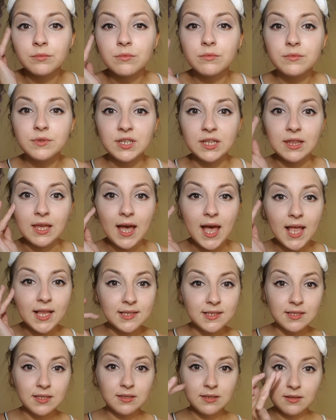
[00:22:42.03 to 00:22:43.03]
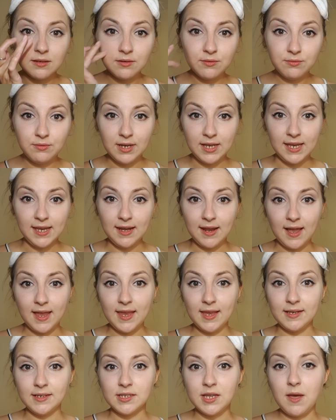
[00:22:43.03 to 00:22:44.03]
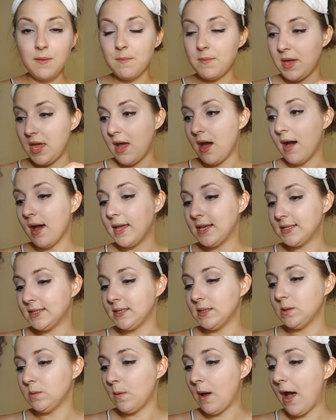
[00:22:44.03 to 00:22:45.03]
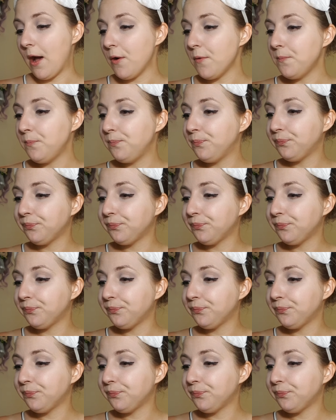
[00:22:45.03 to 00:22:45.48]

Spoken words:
So that's really lightened up my eyes as well.